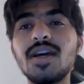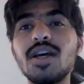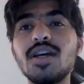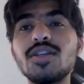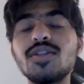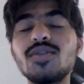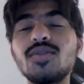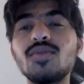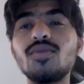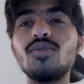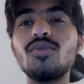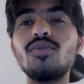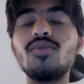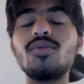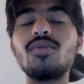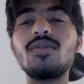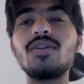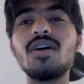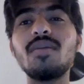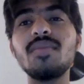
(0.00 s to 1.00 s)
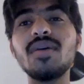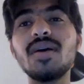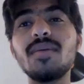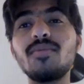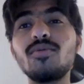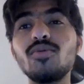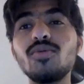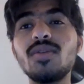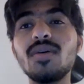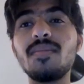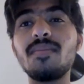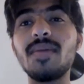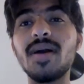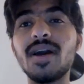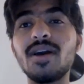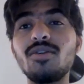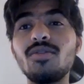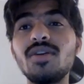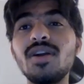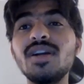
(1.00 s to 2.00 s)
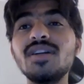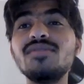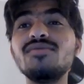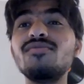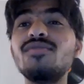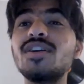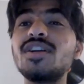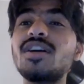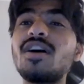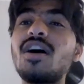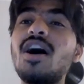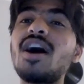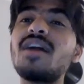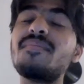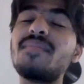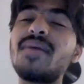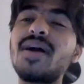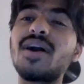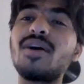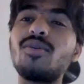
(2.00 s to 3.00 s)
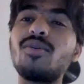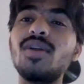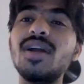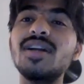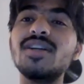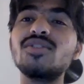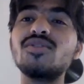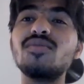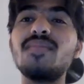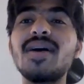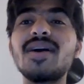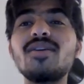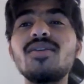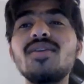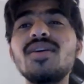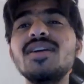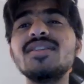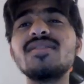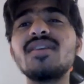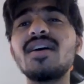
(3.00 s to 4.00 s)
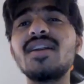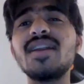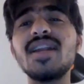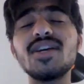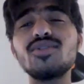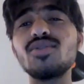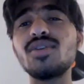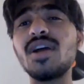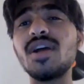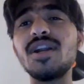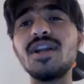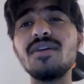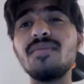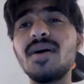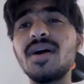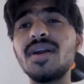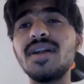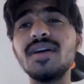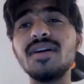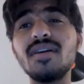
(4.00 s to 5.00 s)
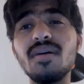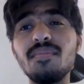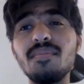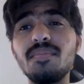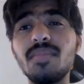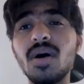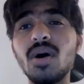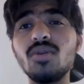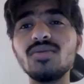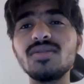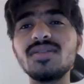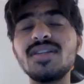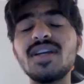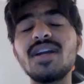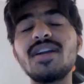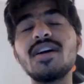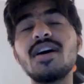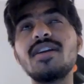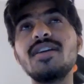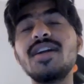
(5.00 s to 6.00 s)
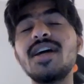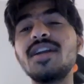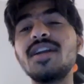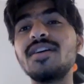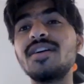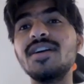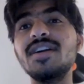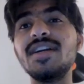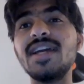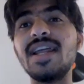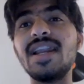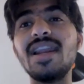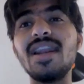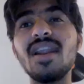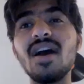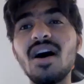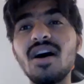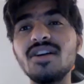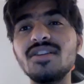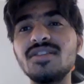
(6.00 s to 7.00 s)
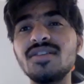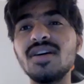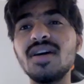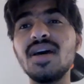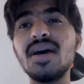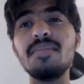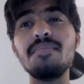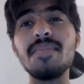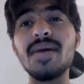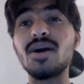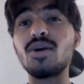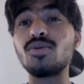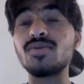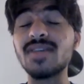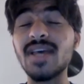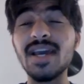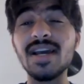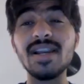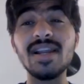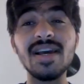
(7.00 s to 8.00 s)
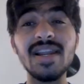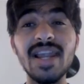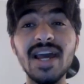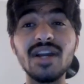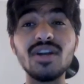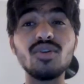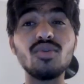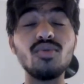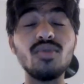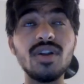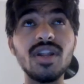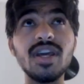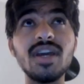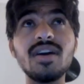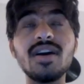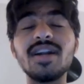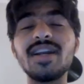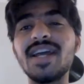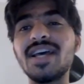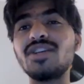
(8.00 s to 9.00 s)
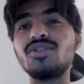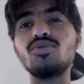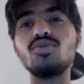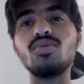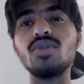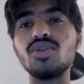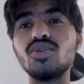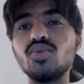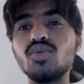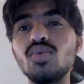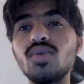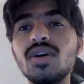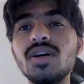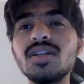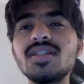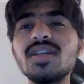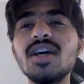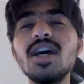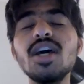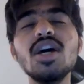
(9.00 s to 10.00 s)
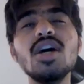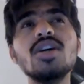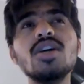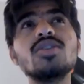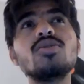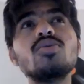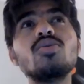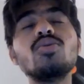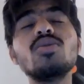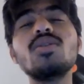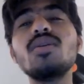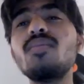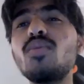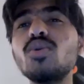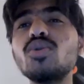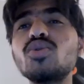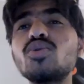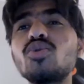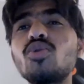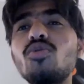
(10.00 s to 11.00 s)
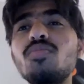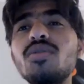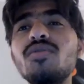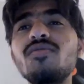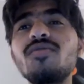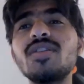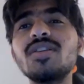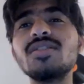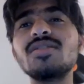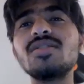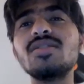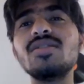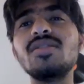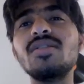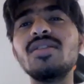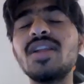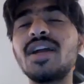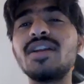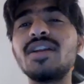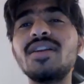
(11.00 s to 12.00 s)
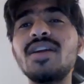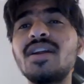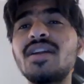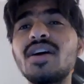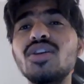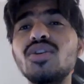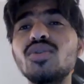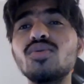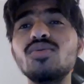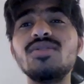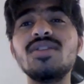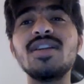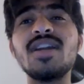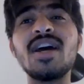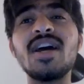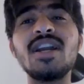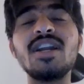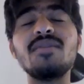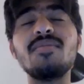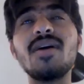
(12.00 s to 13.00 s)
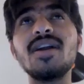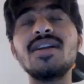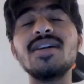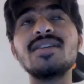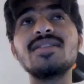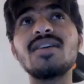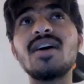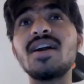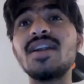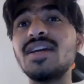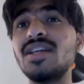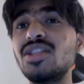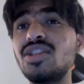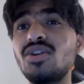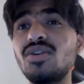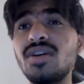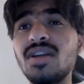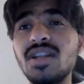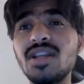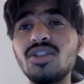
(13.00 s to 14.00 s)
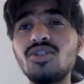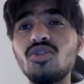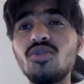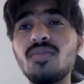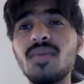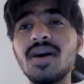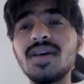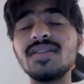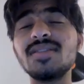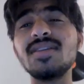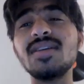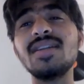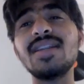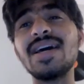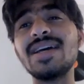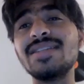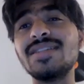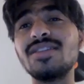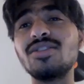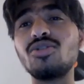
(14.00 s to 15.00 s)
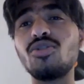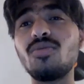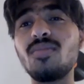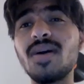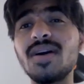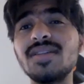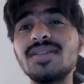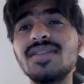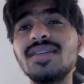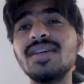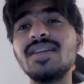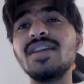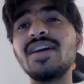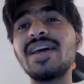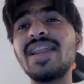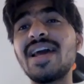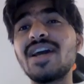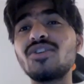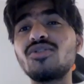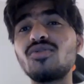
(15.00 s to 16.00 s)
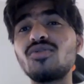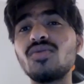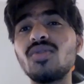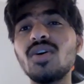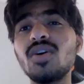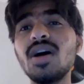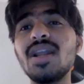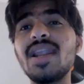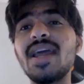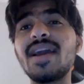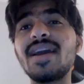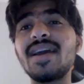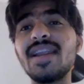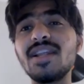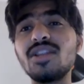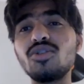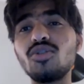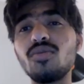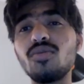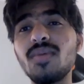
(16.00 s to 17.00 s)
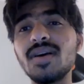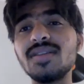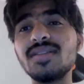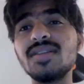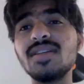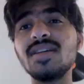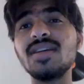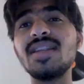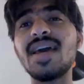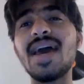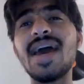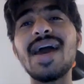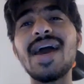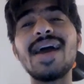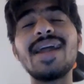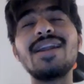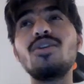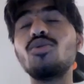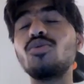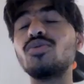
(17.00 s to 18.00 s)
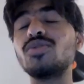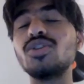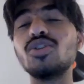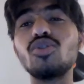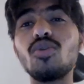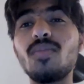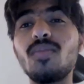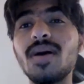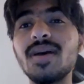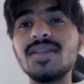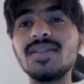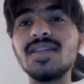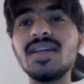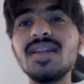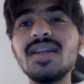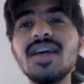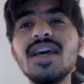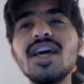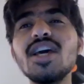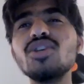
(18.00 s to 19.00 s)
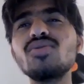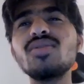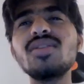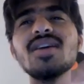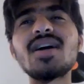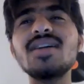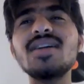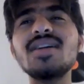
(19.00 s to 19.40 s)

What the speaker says: So coming up to the macrolides, what are macrolides? So macrolides are natural antibiotic compounds that contain large macrocyclic lactone ring attached to the sugars. So the most common ones that are used in antibiotics are erythromycin, azithromycin, clarithromycin, and roxithromycin. So they